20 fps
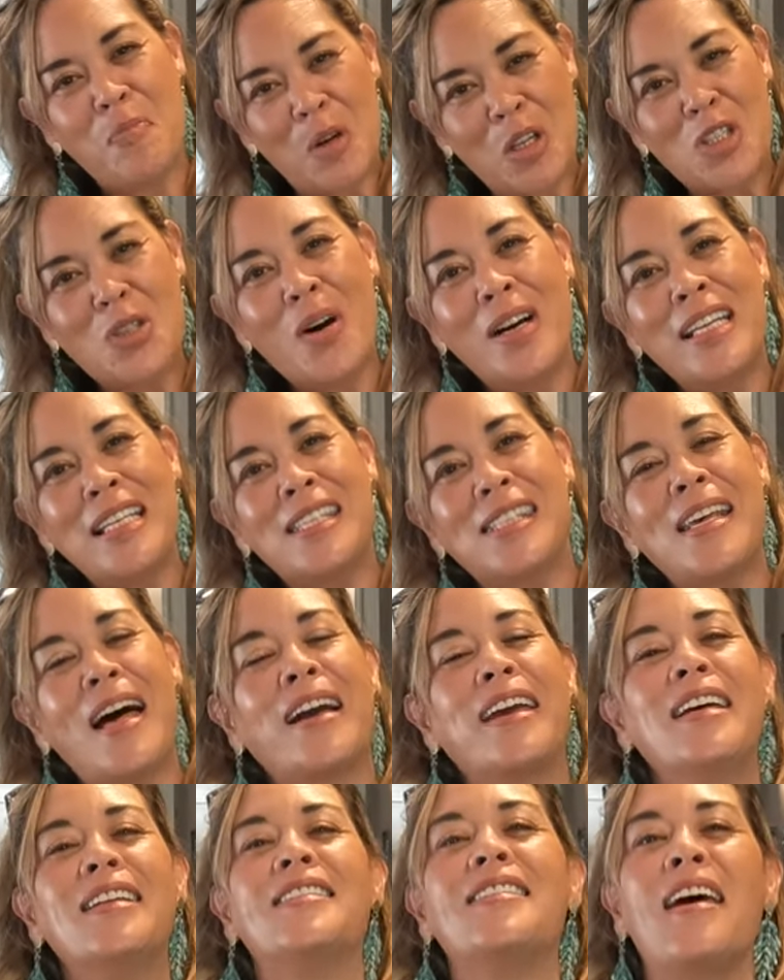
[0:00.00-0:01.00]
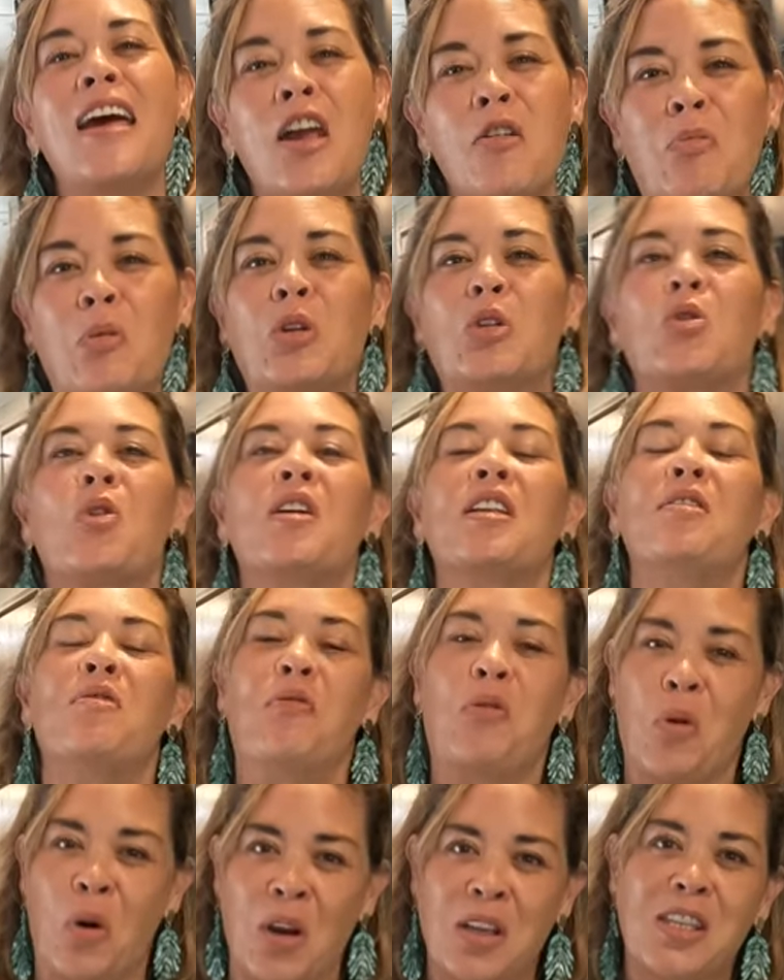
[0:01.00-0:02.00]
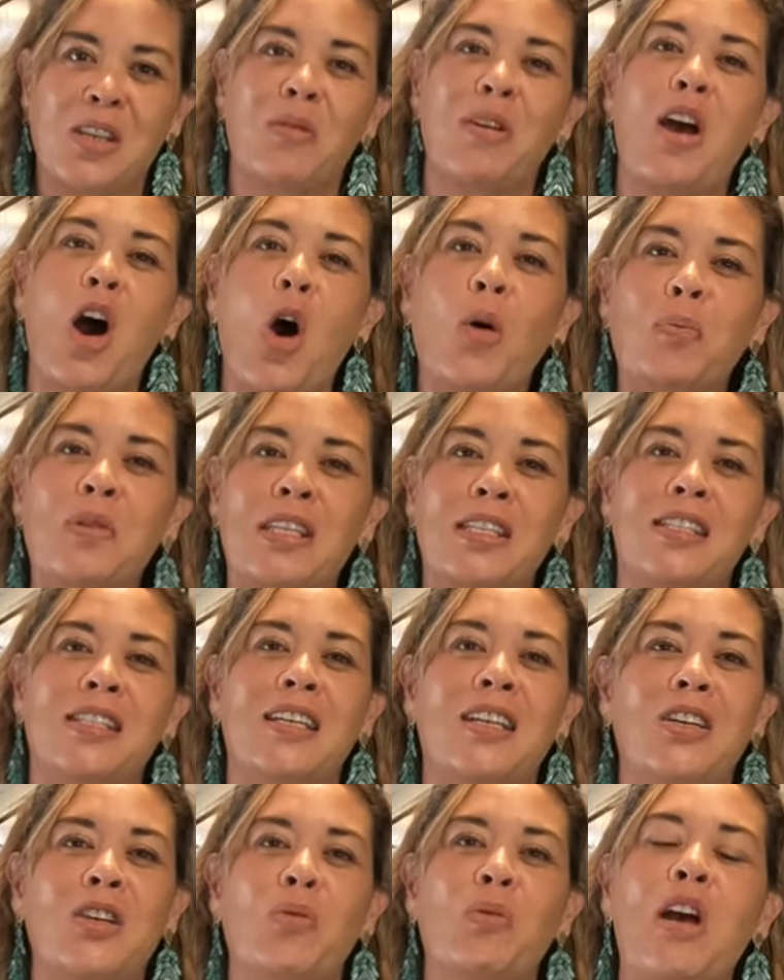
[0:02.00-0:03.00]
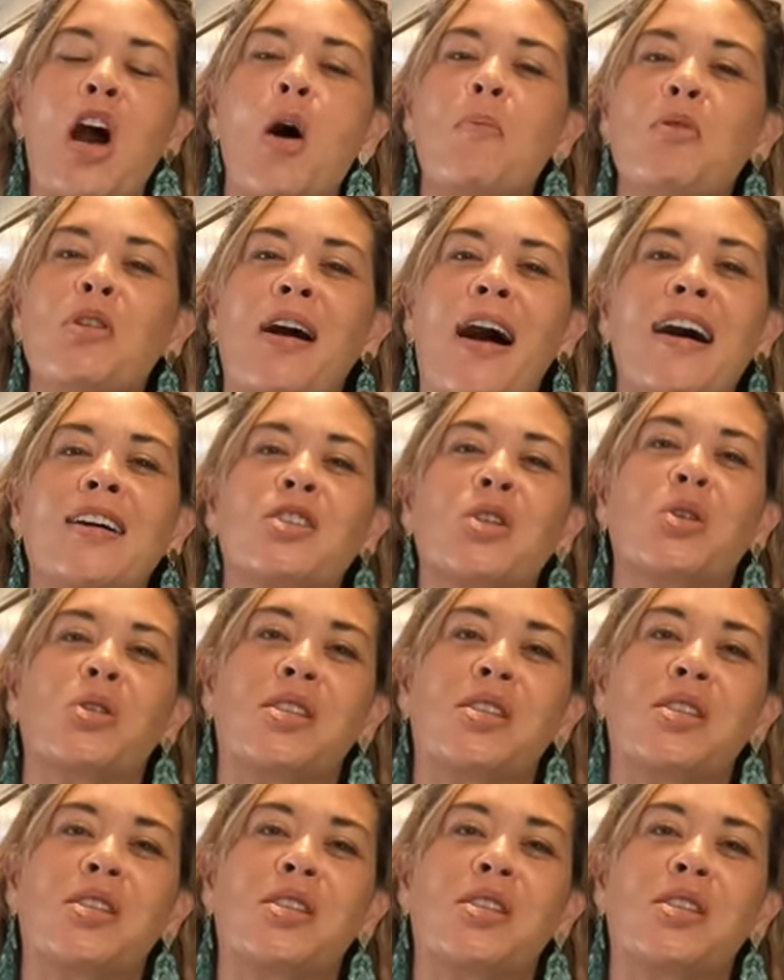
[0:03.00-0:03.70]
April 22nd to April 24th. Yes, we hope to see you. We hope you guys